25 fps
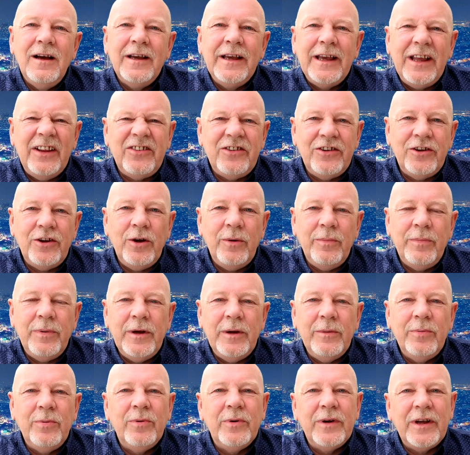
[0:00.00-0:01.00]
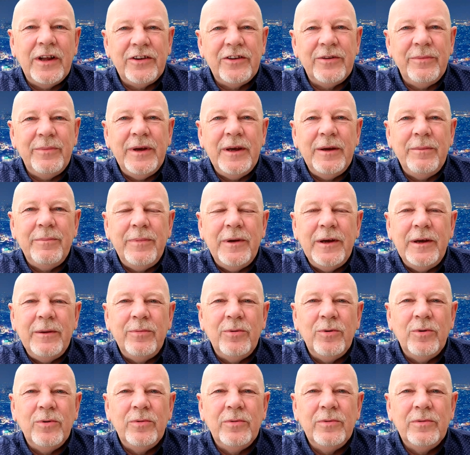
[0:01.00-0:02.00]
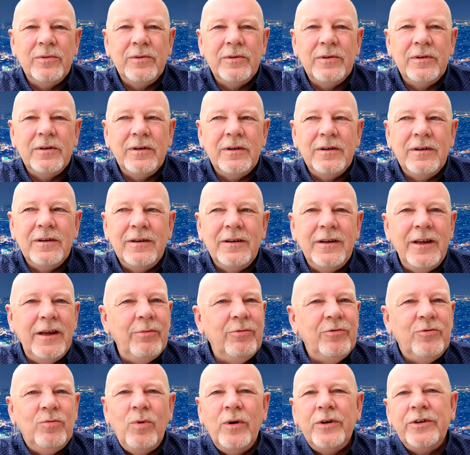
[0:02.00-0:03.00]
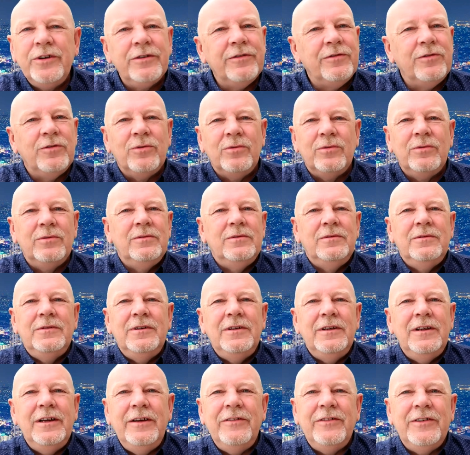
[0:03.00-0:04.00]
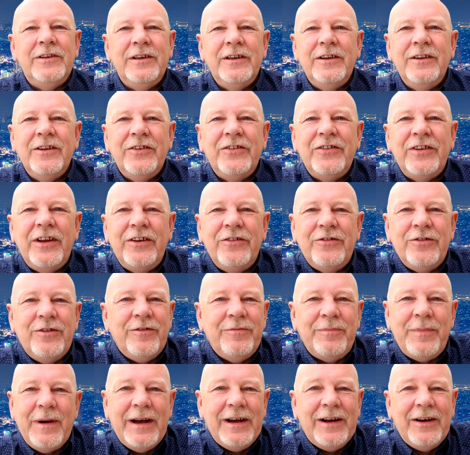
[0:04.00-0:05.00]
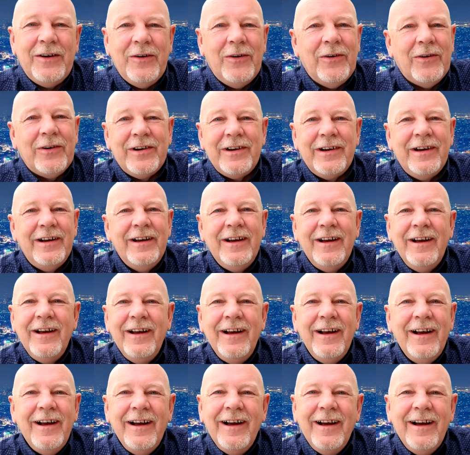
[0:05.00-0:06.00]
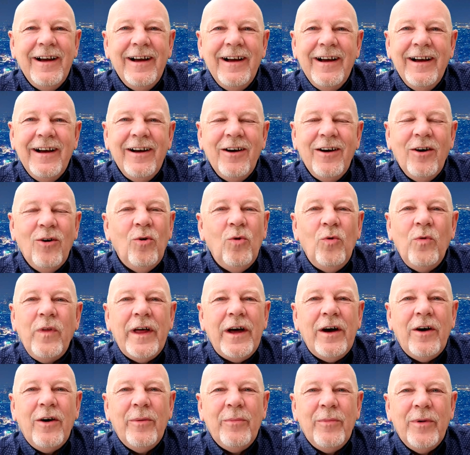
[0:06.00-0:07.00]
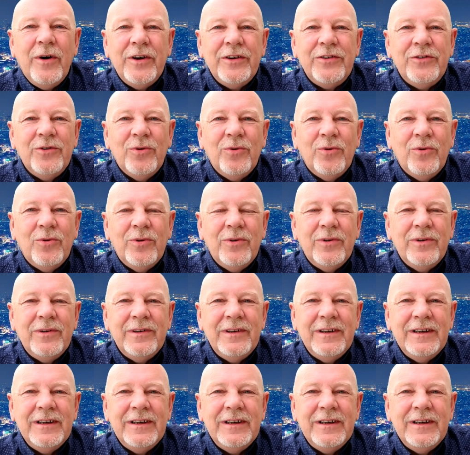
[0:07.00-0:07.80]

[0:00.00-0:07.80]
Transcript: get to know people, get to meet people. It was wonderful living in the centre of Bangkok. All that on my door.